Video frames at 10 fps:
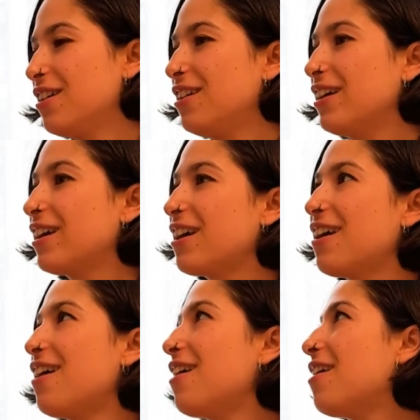Like
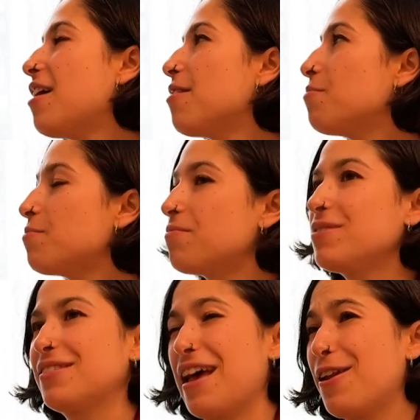
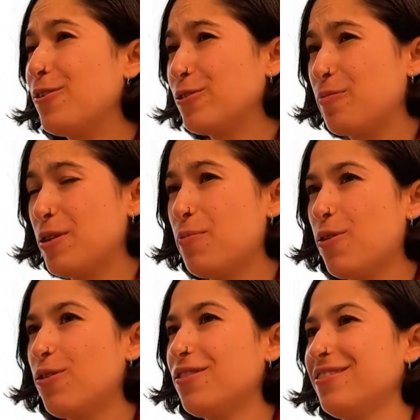a lot of
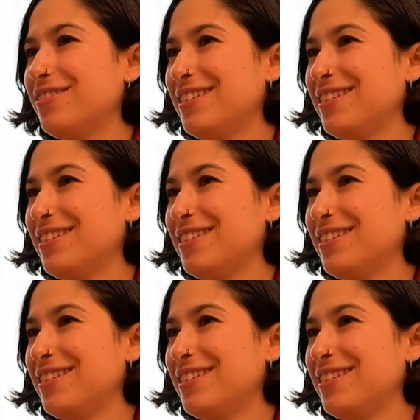people,